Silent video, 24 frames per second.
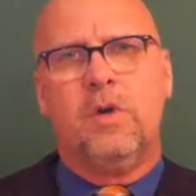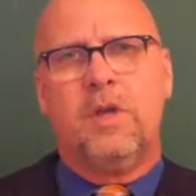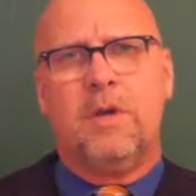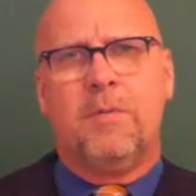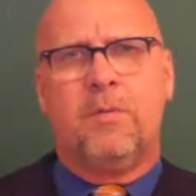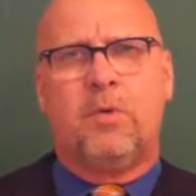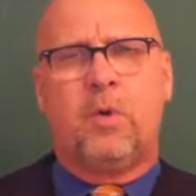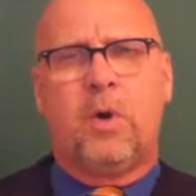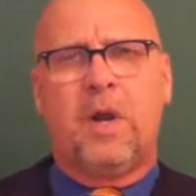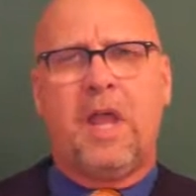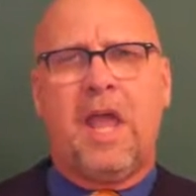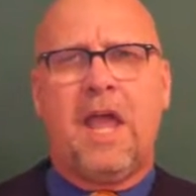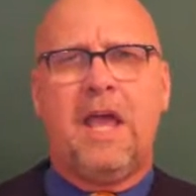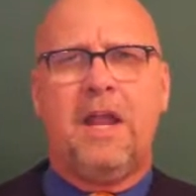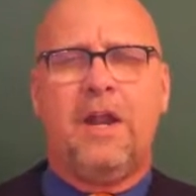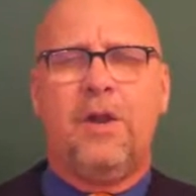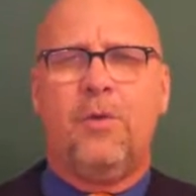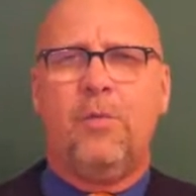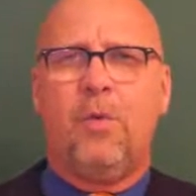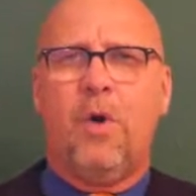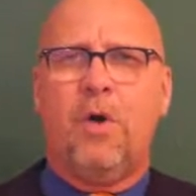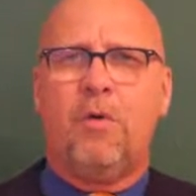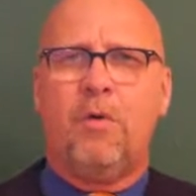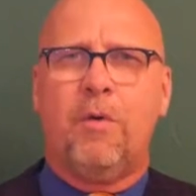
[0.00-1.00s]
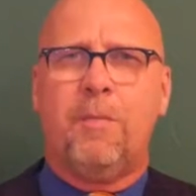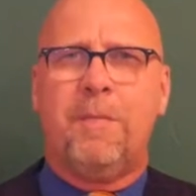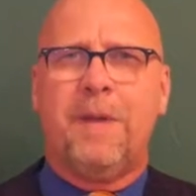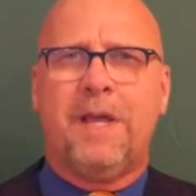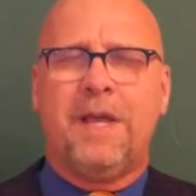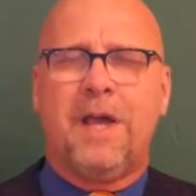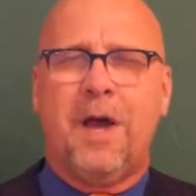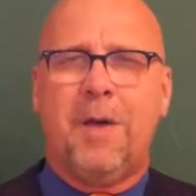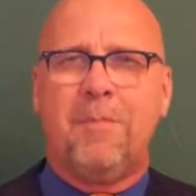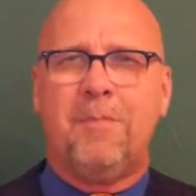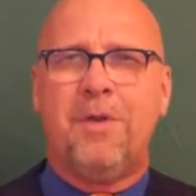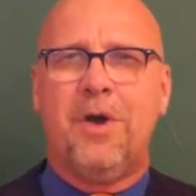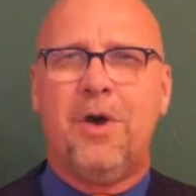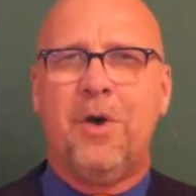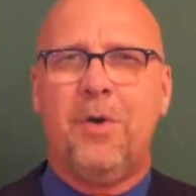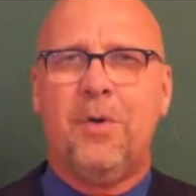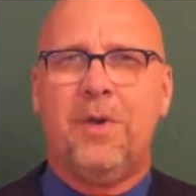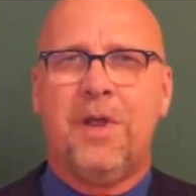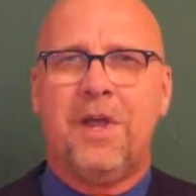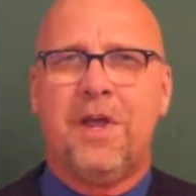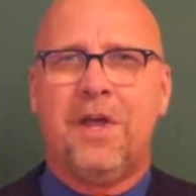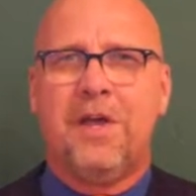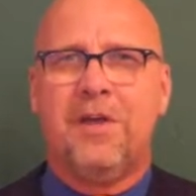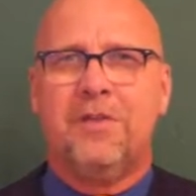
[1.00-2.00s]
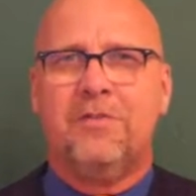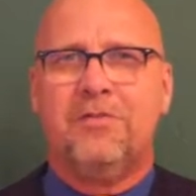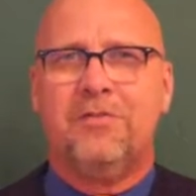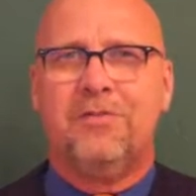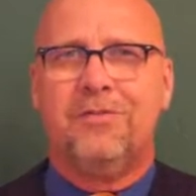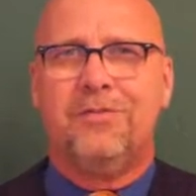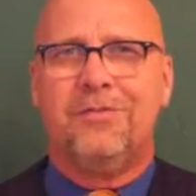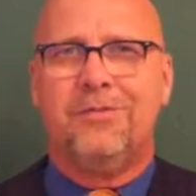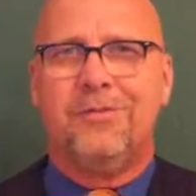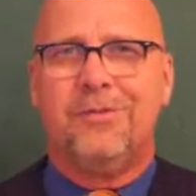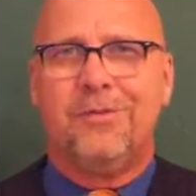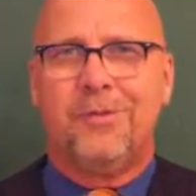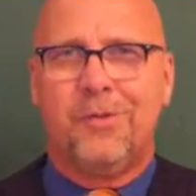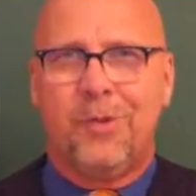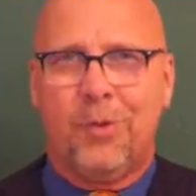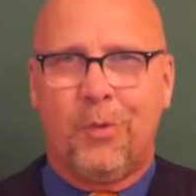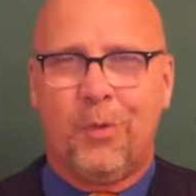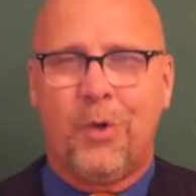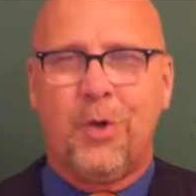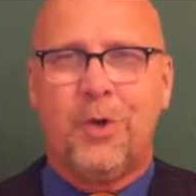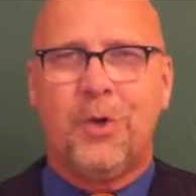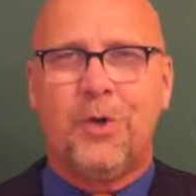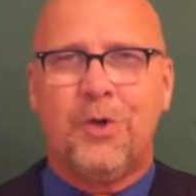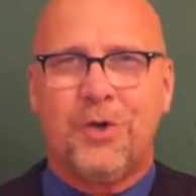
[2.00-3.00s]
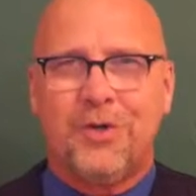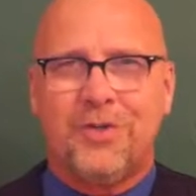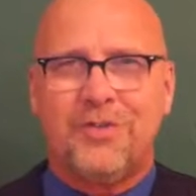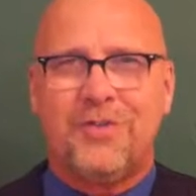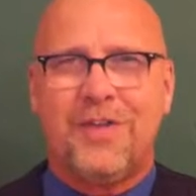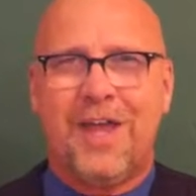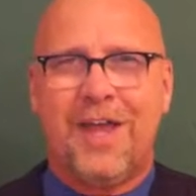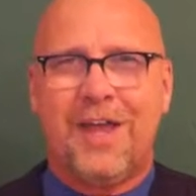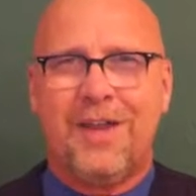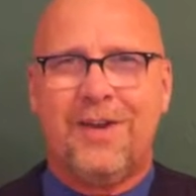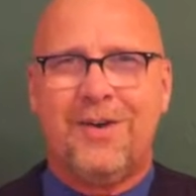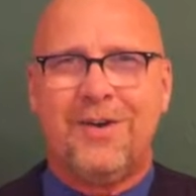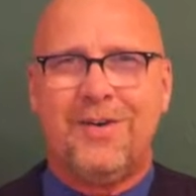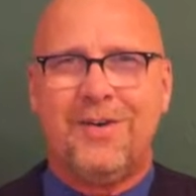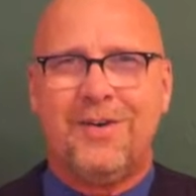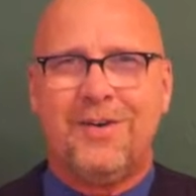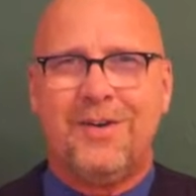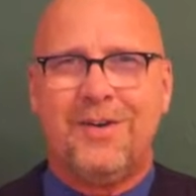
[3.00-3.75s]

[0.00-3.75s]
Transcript: William created what would become known as the Ruger Standard.